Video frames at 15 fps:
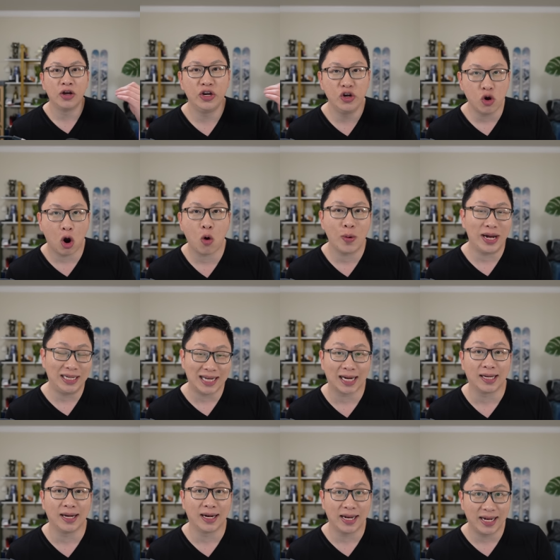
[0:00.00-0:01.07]
you already
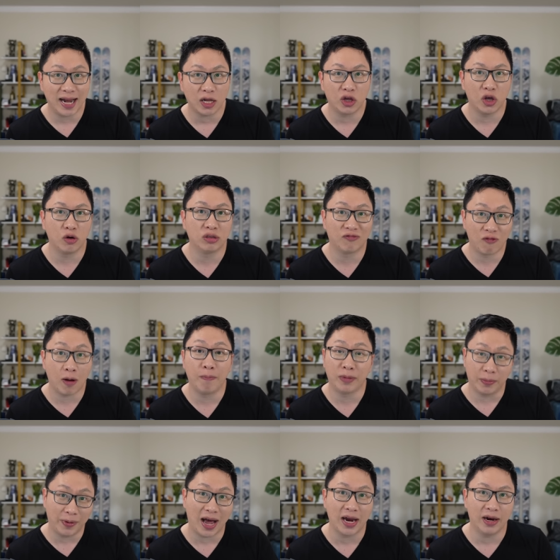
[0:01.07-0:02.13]
technically get those from
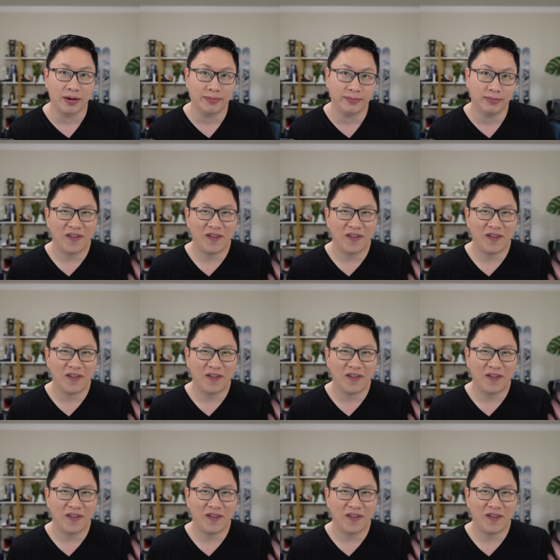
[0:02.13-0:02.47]
the platinum.